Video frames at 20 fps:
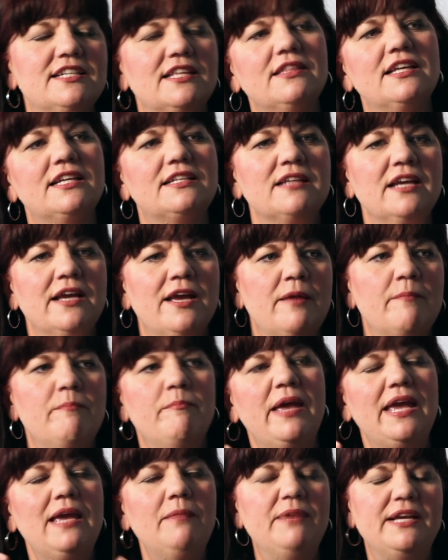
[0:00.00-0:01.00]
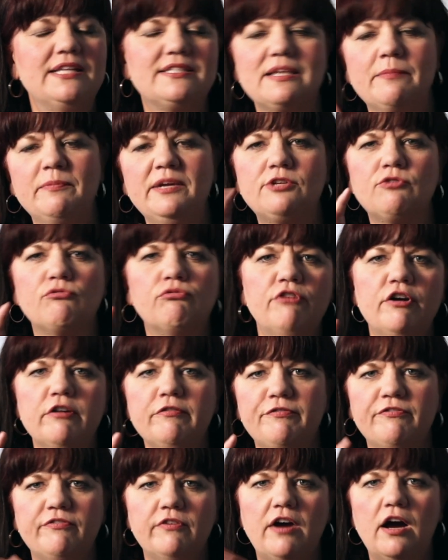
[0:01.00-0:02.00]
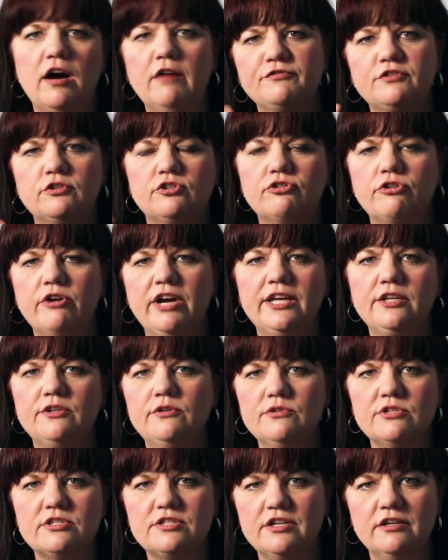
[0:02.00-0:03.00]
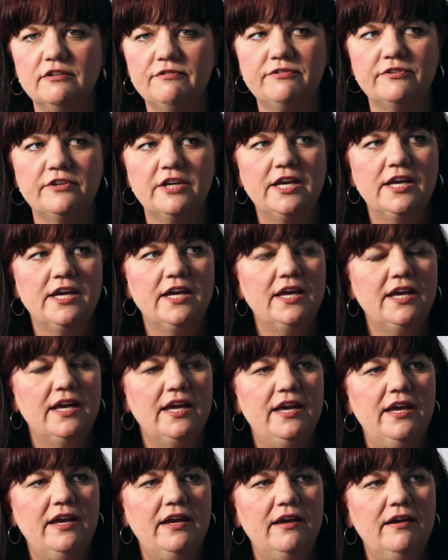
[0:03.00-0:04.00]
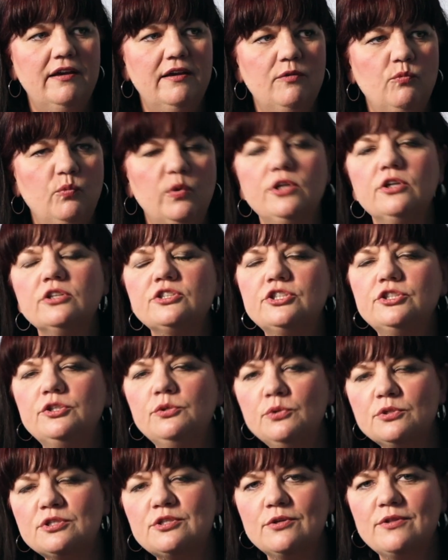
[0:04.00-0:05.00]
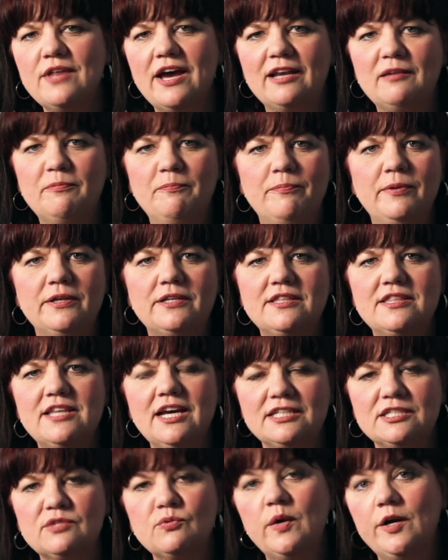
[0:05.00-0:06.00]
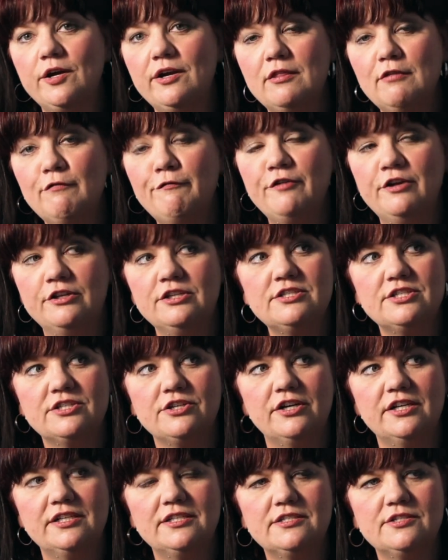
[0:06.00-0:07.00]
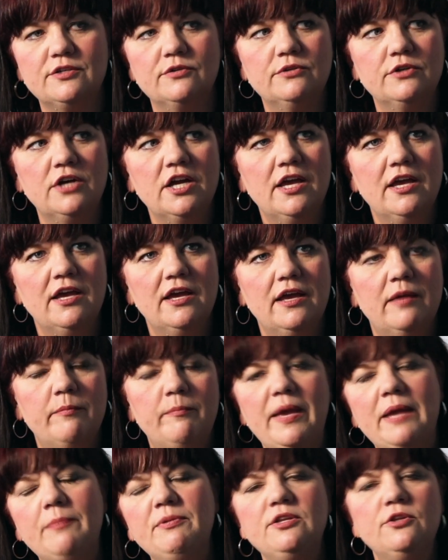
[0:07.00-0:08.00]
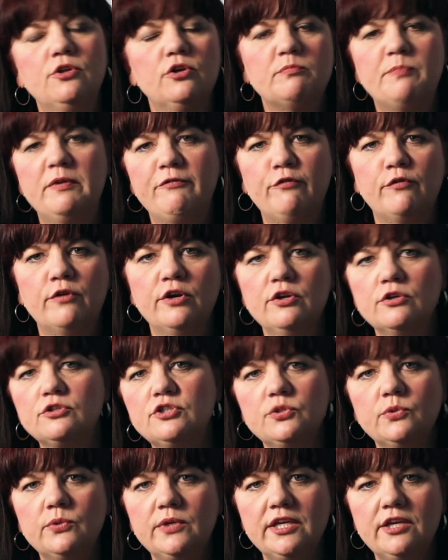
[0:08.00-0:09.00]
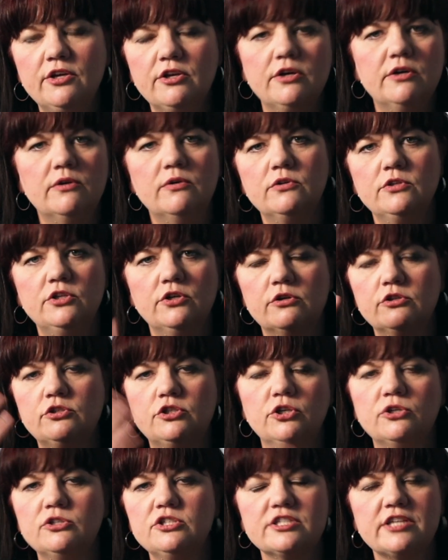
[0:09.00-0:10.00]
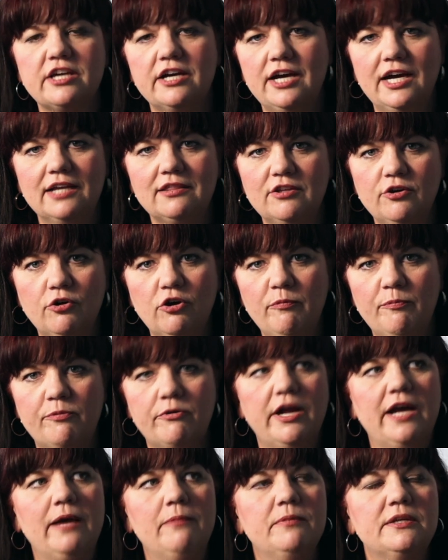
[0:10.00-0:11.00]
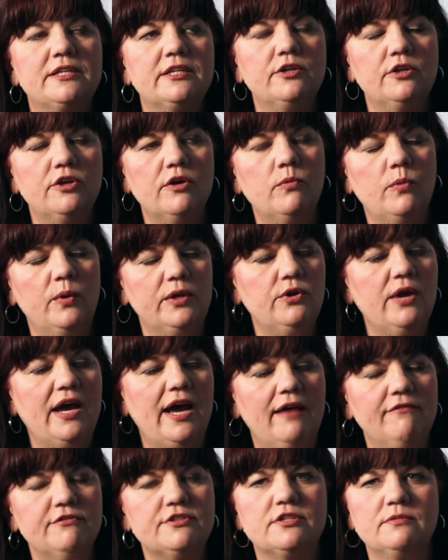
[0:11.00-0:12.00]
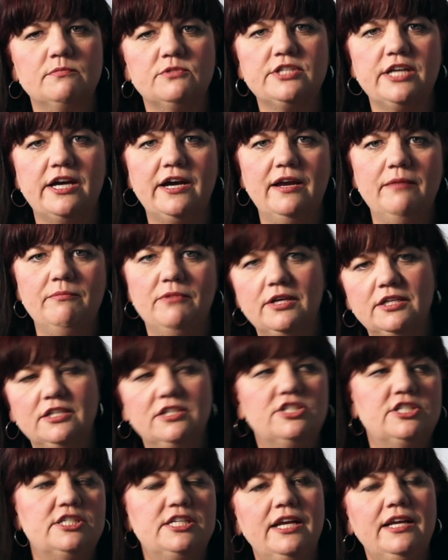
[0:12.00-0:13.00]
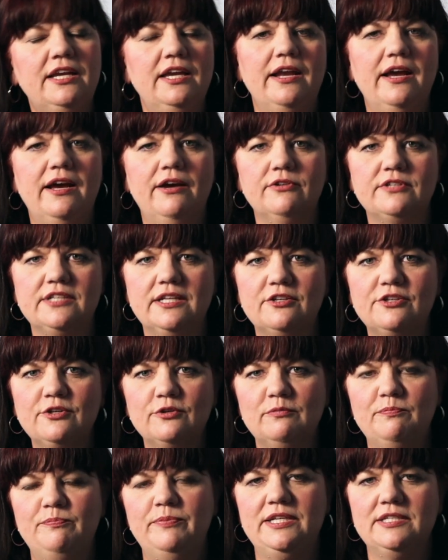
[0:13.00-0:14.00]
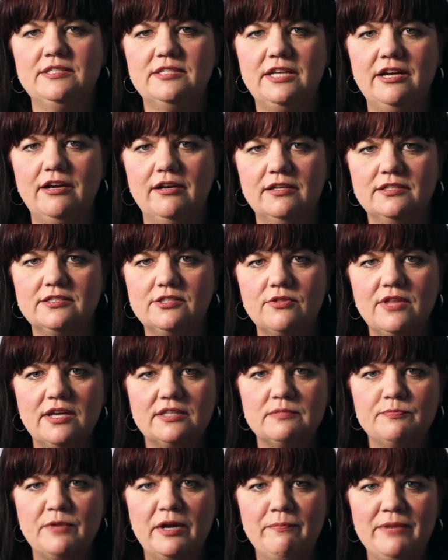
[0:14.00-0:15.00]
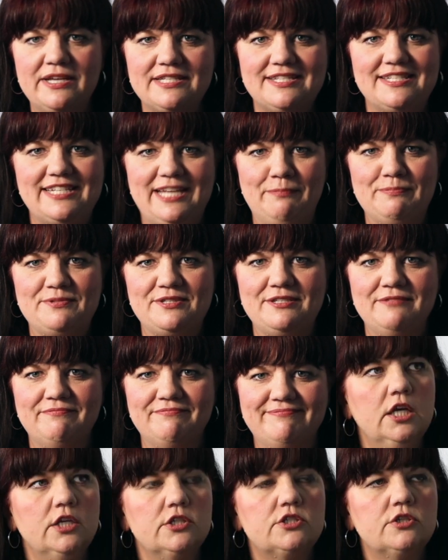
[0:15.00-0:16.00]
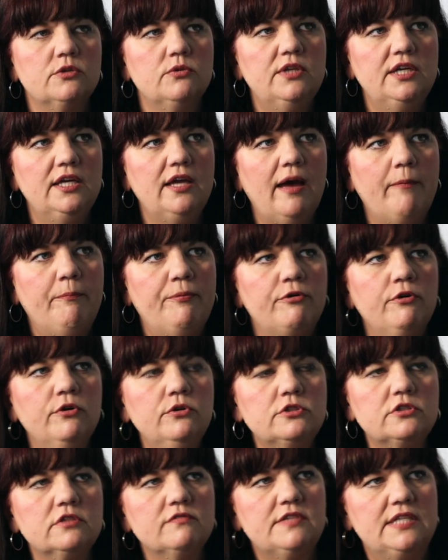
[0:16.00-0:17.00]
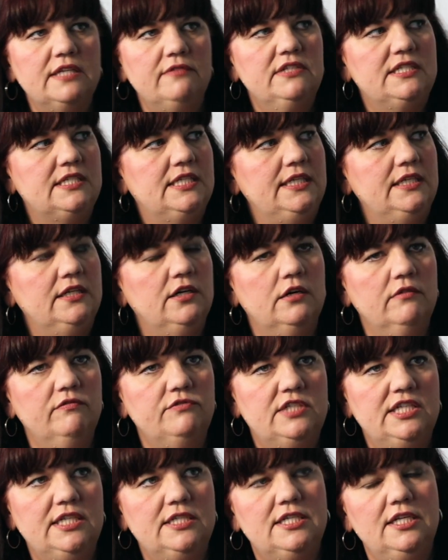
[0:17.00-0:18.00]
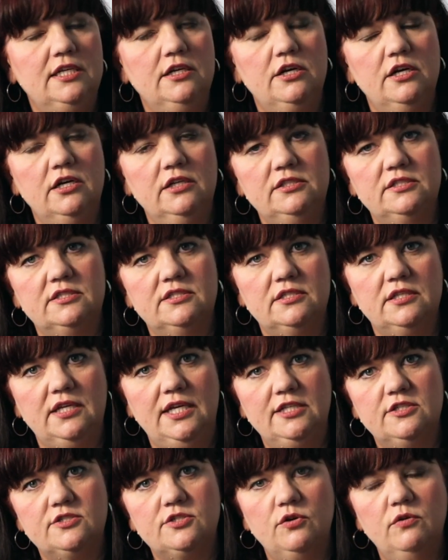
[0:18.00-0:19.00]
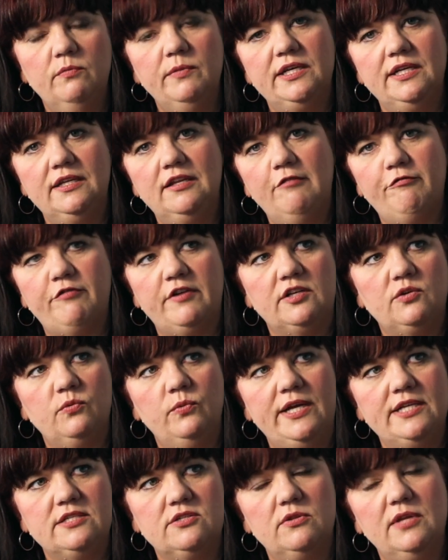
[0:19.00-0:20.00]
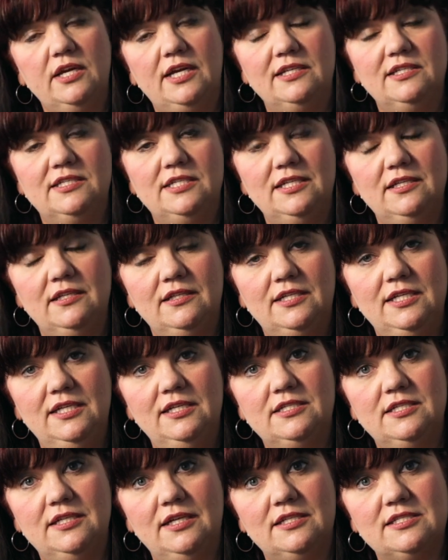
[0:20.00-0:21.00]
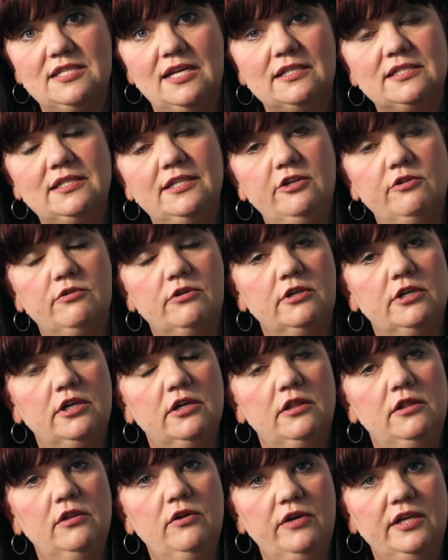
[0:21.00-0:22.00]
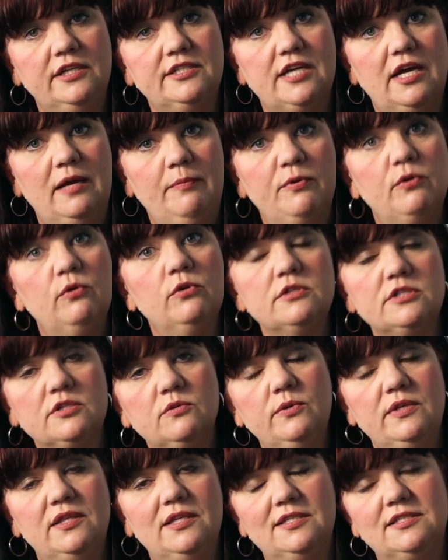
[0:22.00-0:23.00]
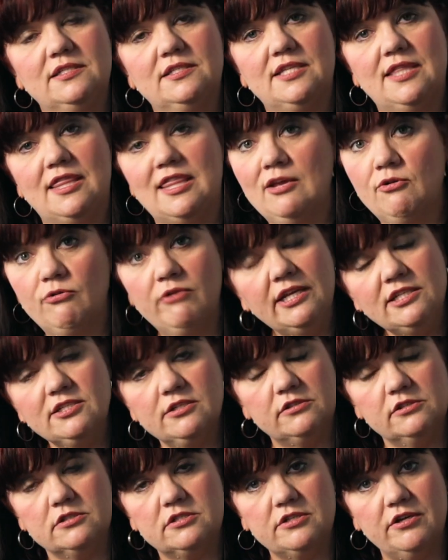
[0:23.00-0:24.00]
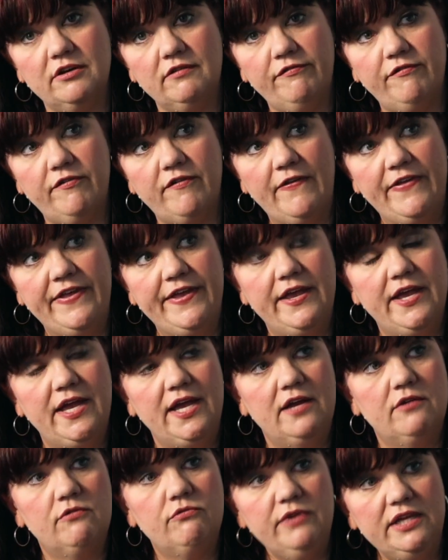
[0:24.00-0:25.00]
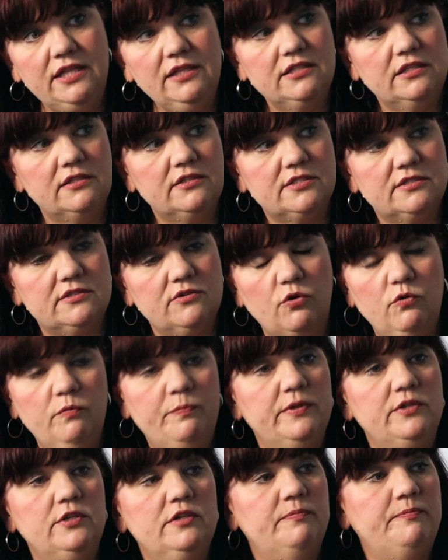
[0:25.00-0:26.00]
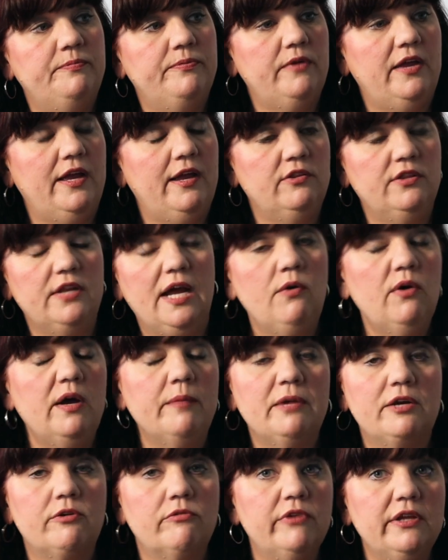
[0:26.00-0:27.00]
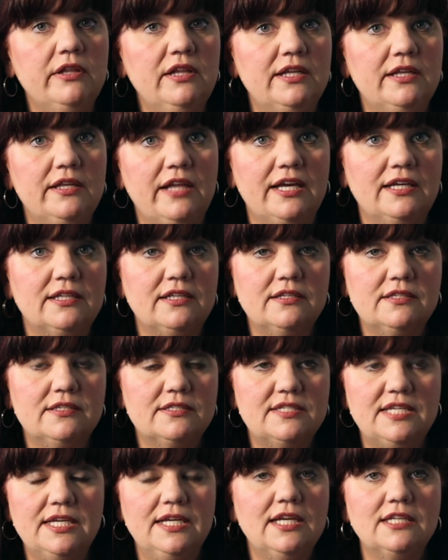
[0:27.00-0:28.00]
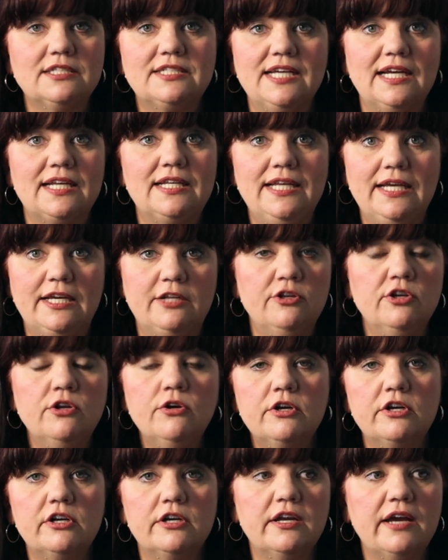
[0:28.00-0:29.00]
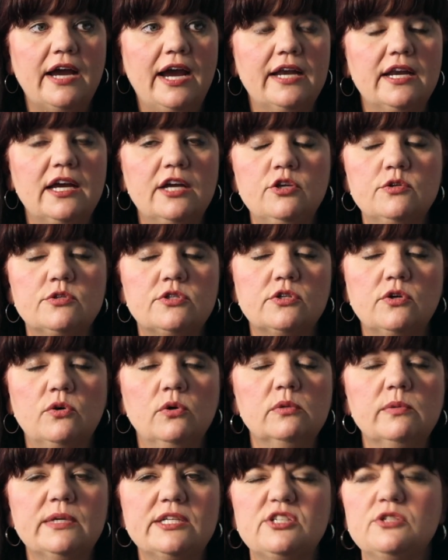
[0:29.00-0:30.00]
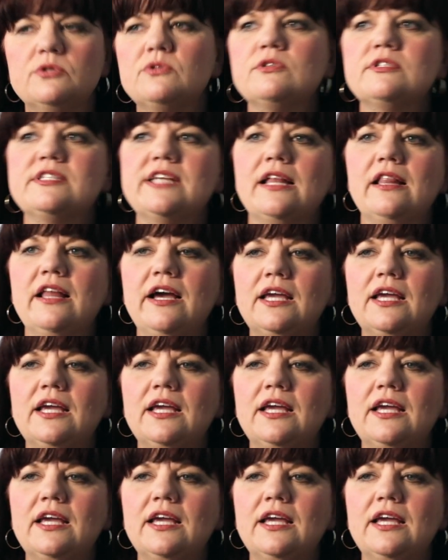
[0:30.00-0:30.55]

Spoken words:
and that maybe it's a bit rough after trying new stuff. We're not used to that, but that's where the fun starts. So maybe not before you're doing, your Tosca at the opera, but when you have some time, check it out and don't be scared. So that's my best tips. So the approach of CVT of teaching us in so many different ways so they can teach exactly your learning type, also with the theoretical stuff, really opened up. Now I'm a really singing technique nerd, and I always used to say